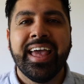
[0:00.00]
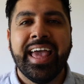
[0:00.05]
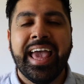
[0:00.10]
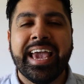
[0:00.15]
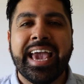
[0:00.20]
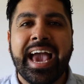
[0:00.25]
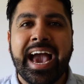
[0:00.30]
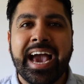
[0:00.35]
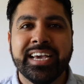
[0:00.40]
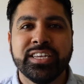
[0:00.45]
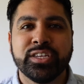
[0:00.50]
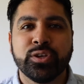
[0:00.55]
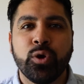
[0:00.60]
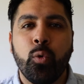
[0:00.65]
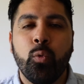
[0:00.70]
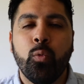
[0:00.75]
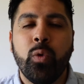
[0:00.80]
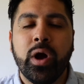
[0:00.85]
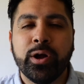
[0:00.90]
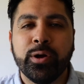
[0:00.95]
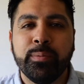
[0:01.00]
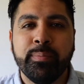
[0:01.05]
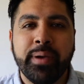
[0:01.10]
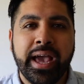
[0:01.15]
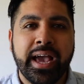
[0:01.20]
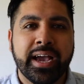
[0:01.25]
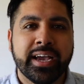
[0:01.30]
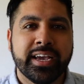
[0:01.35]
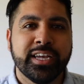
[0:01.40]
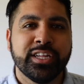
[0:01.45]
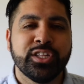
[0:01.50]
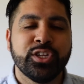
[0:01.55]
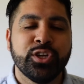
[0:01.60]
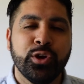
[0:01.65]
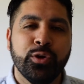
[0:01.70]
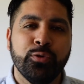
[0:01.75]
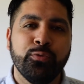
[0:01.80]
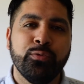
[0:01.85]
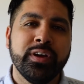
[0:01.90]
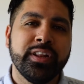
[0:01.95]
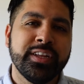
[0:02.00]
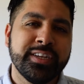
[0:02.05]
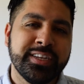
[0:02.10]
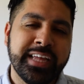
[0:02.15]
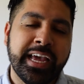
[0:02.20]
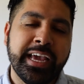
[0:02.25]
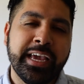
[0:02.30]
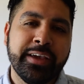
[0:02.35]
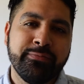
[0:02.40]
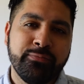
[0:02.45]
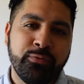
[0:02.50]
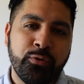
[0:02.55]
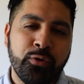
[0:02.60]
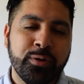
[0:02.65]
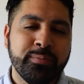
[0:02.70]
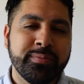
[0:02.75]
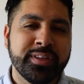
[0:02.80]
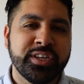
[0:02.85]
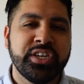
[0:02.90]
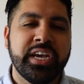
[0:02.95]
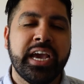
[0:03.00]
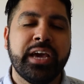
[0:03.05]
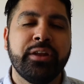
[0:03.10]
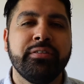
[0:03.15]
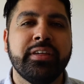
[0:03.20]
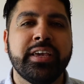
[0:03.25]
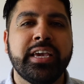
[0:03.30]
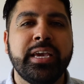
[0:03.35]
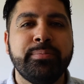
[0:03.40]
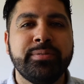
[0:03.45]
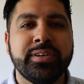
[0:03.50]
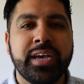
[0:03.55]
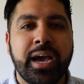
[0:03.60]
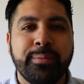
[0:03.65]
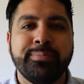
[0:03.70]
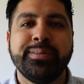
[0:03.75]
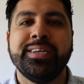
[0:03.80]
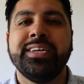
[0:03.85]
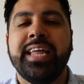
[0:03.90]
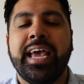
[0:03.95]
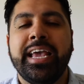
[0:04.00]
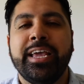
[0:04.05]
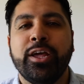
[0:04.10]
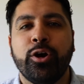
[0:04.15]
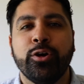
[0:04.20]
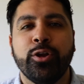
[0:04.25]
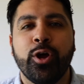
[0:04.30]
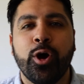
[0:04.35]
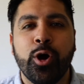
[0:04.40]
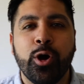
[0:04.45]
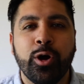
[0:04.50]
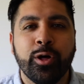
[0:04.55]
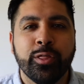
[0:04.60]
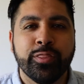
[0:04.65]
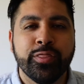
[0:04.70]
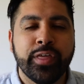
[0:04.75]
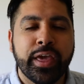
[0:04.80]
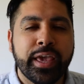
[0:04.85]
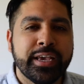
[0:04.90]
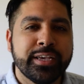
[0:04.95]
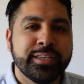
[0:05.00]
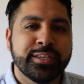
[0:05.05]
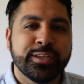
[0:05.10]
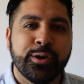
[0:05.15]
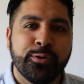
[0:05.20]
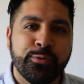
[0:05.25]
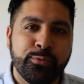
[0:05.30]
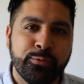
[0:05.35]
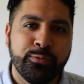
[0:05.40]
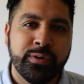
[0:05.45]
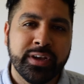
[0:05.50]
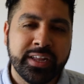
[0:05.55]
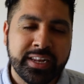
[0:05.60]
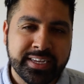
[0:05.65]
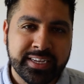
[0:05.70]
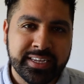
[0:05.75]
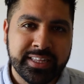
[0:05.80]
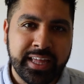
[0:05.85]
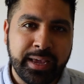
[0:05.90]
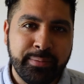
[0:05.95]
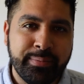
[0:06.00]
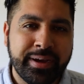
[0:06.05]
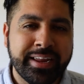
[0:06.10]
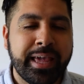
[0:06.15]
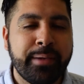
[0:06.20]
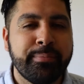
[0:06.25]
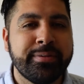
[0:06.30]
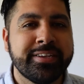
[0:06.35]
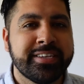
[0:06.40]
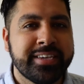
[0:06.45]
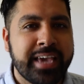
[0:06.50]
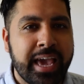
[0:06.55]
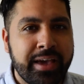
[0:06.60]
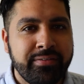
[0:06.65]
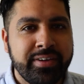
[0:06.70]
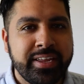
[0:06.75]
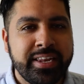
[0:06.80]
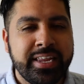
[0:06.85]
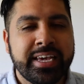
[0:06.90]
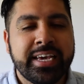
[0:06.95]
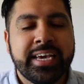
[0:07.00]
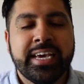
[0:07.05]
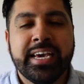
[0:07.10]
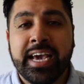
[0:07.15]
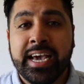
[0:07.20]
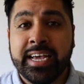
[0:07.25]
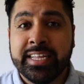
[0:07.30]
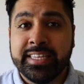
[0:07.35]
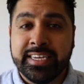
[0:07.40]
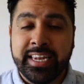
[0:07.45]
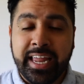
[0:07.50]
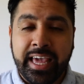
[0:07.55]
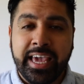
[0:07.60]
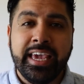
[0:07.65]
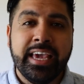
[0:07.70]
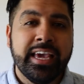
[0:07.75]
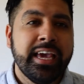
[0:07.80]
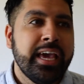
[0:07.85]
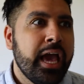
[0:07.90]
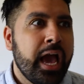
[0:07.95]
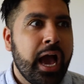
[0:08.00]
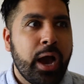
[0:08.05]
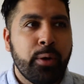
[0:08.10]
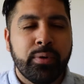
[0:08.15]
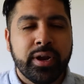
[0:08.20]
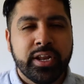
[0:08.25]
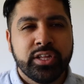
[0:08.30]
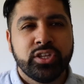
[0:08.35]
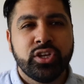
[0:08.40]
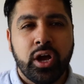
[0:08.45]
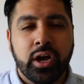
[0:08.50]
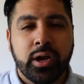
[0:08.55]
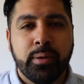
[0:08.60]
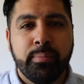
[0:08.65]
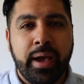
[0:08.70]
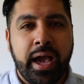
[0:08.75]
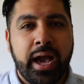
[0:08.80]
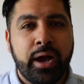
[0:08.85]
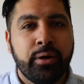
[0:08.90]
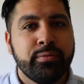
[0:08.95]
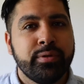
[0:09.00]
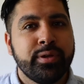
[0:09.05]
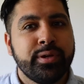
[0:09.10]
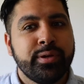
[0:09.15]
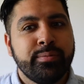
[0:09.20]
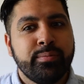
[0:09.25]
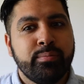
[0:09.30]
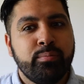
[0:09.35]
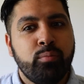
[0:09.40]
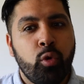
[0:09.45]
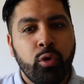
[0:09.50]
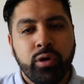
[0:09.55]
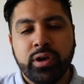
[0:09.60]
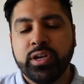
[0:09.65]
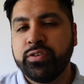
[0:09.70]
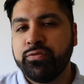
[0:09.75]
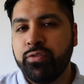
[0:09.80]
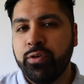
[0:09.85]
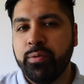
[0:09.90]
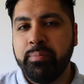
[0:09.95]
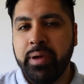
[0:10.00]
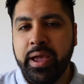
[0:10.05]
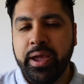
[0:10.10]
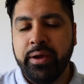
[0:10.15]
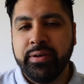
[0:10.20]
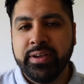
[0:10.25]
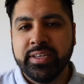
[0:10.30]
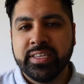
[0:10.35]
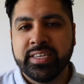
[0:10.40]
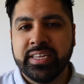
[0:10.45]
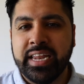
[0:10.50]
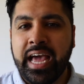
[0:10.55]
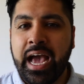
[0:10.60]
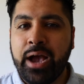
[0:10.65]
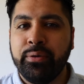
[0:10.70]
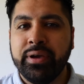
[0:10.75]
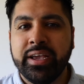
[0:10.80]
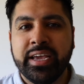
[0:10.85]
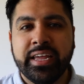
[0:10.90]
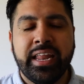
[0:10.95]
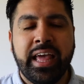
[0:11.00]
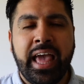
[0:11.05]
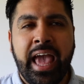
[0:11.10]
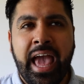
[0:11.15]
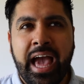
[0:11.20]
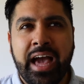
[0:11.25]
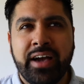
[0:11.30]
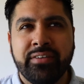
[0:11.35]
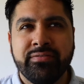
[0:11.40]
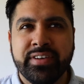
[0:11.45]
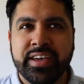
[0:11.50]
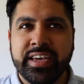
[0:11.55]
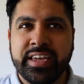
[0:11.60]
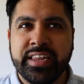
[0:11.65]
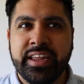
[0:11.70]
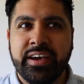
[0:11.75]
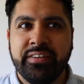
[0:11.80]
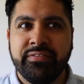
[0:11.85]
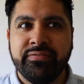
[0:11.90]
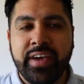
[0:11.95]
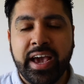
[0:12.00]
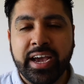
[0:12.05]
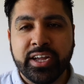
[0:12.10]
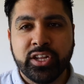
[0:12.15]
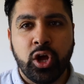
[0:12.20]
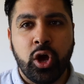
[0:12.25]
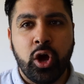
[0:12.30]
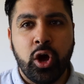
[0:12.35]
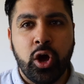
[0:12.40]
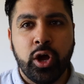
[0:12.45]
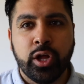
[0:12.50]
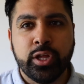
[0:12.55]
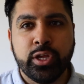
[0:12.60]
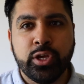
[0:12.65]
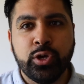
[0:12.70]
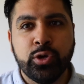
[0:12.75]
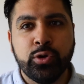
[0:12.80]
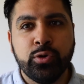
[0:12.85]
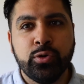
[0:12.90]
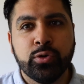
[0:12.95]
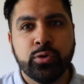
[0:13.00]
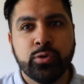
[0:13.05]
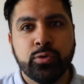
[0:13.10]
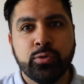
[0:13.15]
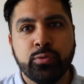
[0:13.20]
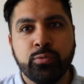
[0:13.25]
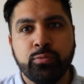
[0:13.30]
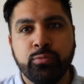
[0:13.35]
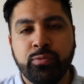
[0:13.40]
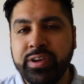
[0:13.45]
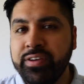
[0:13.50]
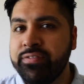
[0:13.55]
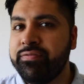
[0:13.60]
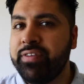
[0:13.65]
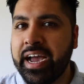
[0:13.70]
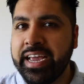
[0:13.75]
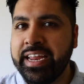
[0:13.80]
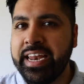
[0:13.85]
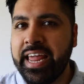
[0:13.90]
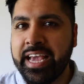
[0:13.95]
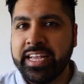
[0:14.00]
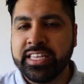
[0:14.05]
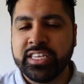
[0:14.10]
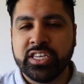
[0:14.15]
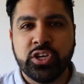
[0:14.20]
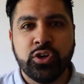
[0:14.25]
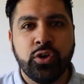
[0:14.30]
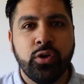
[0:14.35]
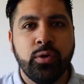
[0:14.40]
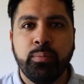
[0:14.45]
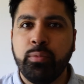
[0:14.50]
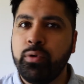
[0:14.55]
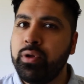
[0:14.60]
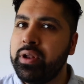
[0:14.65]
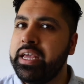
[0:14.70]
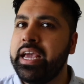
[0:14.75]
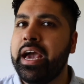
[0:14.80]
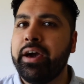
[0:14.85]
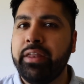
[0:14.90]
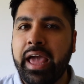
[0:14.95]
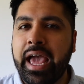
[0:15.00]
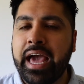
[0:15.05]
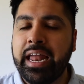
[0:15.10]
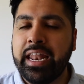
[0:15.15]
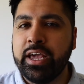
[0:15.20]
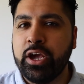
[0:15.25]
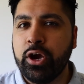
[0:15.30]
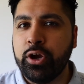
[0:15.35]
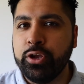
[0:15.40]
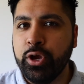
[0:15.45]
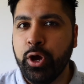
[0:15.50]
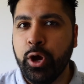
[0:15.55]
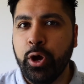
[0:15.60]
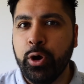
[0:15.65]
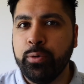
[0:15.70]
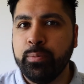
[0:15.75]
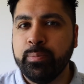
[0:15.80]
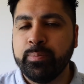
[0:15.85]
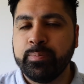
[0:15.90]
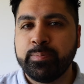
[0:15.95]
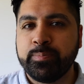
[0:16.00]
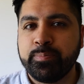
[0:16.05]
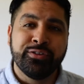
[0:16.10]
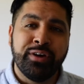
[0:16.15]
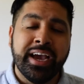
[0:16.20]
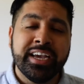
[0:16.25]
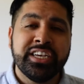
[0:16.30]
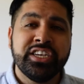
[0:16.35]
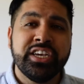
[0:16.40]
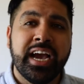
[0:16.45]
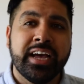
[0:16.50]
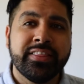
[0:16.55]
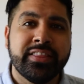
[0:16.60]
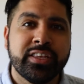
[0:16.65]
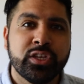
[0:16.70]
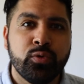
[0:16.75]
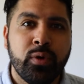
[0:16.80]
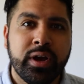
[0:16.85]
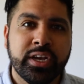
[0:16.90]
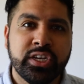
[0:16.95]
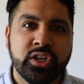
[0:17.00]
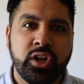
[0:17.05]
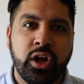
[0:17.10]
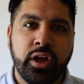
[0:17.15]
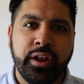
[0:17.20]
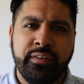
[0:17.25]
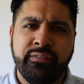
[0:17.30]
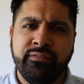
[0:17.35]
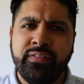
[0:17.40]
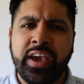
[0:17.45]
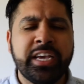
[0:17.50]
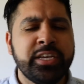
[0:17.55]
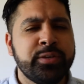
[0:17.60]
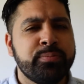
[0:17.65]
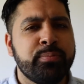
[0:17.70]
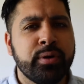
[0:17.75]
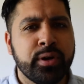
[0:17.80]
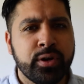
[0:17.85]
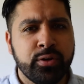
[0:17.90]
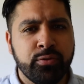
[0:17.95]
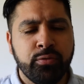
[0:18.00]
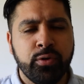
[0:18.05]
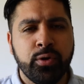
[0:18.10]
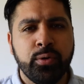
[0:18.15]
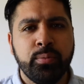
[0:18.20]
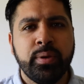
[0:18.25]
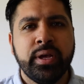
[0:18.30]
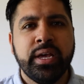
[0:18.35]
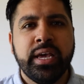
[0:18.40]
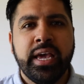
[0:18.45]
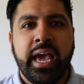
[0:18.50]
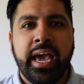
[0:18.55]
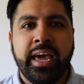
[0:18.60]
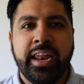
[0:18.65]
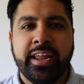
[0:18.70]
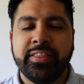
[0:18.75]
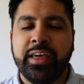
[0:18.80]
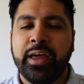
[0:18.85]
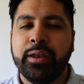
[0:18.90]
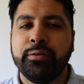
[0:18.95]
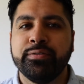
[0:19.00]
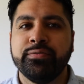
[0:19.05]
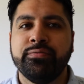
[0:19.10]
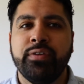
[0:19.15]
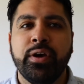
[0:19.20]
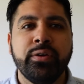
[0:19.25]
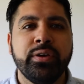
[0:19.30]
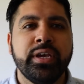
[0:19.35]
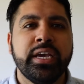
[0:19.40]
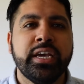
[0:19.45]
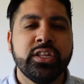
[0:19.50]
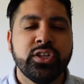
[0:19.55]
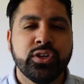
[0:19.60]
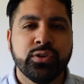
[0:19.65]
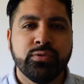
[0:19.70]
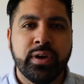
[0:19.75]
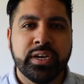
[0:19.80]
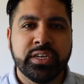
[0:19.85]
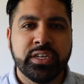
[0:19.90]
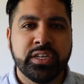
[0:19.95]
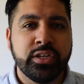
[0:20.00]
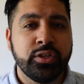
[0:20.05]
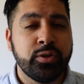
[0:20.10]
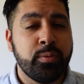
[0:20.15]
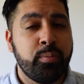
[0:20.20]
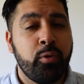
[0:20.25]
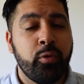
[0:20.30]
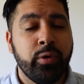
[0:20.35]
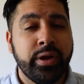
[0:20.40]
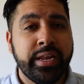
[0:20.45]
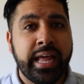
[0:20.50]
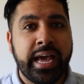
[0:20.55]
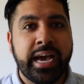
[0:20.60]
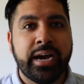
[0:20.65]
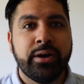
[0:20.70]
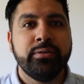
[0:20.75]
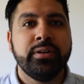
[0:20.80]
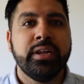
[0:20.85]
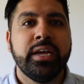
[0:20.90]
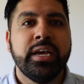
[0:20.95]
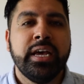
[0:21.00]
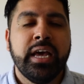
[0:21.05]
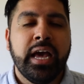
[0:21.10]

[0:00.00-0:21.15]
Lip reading: Hey guys, welcome back to Real Estate Informed, the channel that keeps you up to date on all things real estate. My name is Kevin, and today I want to talk about mortgage forbearance and how it can have an effect on your refinancing or pulling out a HELOC on your home. So I actually got this question on a Facebook group, and I thought it was very interesting to point out.